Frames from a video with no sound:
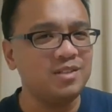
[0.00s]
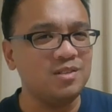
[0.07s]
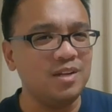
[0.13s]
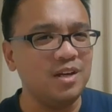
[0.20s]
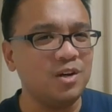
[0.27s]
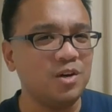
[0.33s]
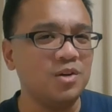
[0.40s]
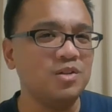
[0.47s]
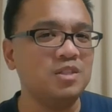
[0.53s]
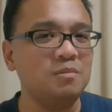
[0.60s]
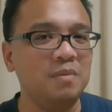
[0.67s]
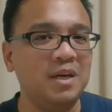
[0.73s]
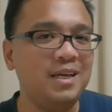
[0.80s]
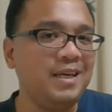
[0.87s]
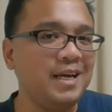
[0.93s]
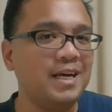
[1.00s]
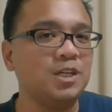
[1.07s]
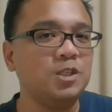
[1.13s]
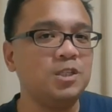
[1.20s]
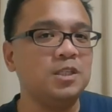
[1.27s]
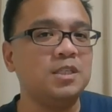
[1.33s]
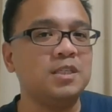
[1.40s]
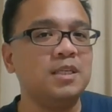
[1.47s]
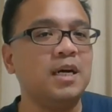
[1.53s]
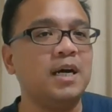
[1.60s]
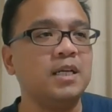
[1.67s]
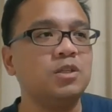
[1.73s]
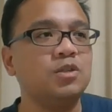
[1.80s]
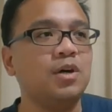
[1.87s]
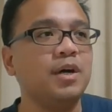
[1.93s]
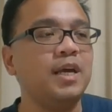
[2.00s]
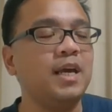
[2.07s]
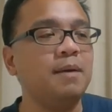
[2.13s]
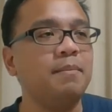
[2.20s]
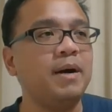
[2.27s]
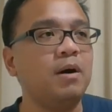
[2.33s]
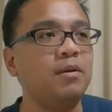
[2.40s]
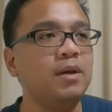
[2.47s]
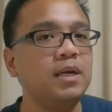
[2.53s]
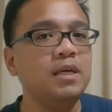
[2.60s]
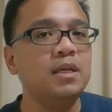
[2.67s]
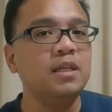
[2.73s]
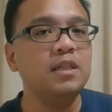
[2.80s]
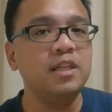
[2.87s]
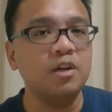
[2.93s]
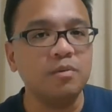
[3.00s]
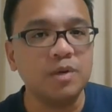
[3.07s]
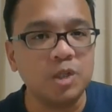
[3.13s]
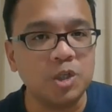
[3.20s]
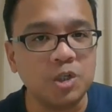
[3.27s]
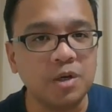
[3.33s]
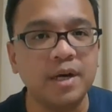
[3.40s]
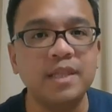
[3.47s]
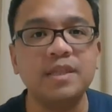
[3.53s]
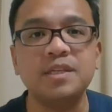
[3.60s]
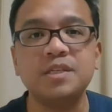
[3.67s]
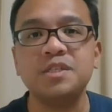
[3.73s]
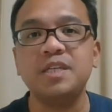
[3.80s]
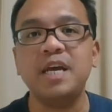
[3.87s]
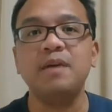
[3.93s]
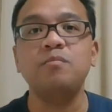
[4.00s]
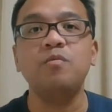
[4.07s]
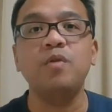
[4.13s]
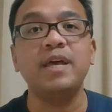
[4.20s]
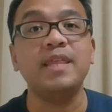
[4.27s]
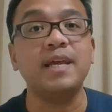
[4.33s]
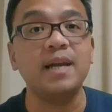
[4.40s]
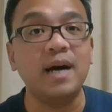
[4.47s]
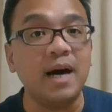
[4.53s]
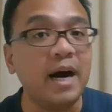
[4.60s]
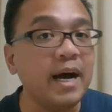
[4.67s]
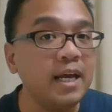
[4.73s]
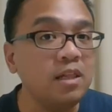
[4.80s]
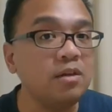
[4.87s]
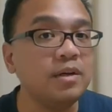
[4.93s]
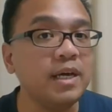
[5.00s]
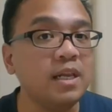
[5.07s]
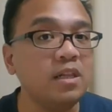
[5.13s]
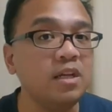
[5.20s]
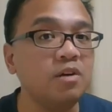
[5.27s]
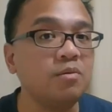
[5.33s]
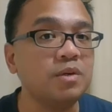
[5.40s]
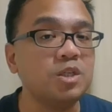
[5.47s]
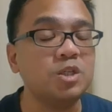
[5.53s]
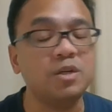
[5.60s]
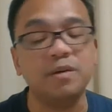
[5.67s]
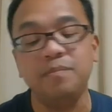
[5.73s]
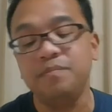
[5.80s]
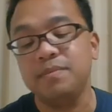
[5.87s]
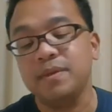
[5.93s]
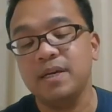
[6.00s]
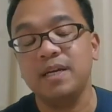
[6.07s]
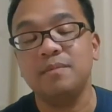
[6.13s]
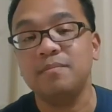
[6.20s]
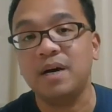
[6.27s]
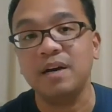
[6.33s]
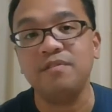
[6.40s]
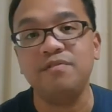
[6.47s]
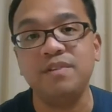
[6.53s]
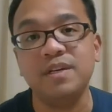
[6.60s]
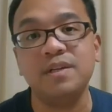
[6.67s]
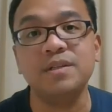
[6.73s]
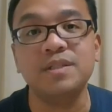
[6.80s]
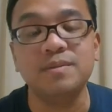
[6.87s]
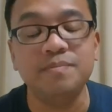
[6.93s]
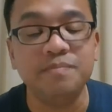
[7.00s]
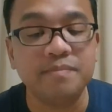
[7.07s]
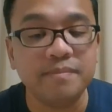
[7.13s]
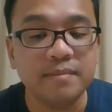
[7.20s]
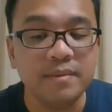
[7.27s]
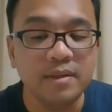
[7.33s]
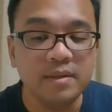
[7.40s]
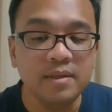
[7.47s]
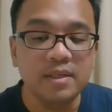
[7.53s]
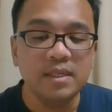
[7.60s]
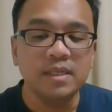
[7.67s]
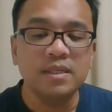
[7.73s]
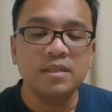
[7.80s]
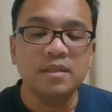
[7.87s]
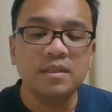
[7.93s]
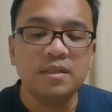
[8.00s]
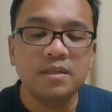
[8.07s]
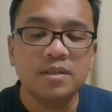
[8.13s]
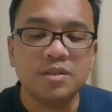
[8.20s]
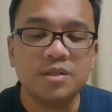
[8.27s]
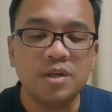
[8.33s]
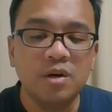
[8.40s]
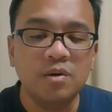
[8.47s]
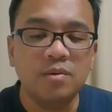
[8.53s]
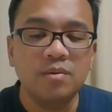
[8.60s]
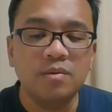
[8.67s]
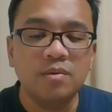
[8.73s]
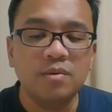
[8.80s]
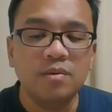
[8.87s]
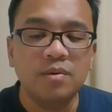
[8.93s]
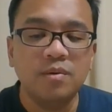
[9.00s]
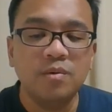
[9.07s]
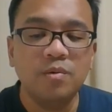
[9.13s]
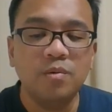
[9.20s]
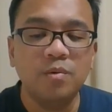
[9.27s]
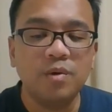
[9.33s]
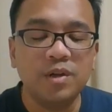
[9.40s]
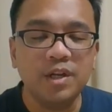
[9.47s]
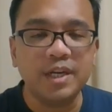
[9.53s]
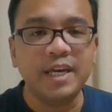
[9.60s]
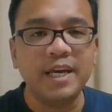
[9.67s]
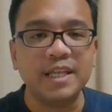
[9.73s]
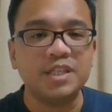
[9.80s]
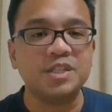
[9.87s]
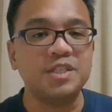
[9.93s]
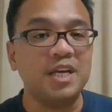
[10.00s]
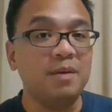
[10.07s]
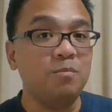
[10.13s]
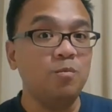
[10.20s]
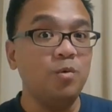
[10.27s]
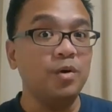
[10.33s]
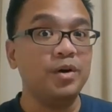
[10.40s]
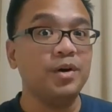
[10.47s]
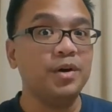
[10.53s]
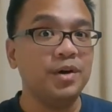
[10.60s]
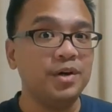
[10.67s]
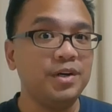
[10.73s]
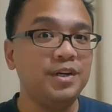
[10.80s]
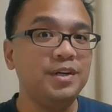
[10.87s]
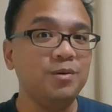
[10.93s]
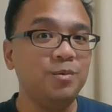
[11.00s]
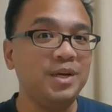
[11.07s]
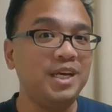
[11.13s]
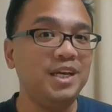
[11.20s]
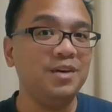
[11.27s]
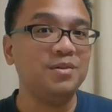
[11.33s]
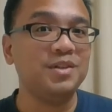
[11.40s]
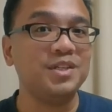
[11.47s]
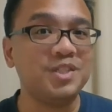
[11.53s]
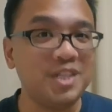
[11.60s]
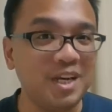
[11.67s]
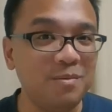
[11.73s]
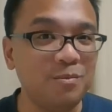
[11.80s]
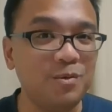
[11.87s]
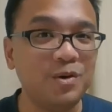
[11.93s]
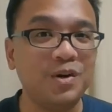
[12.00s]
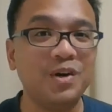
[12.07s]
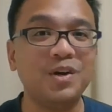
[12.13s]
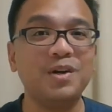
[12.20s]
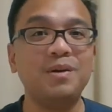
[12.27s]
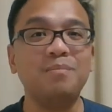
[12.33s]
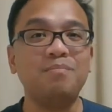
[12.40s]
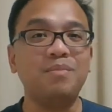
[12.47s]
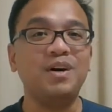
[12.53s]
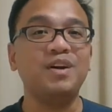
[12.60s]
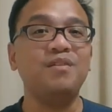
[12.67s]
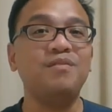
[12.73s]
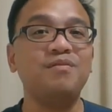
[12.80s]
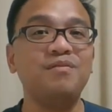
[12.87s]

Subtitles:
occurred to me, yeah, she's not talking about literature in the same way that I look at literature in my field. So we're looking at the same word, we hear the same word, but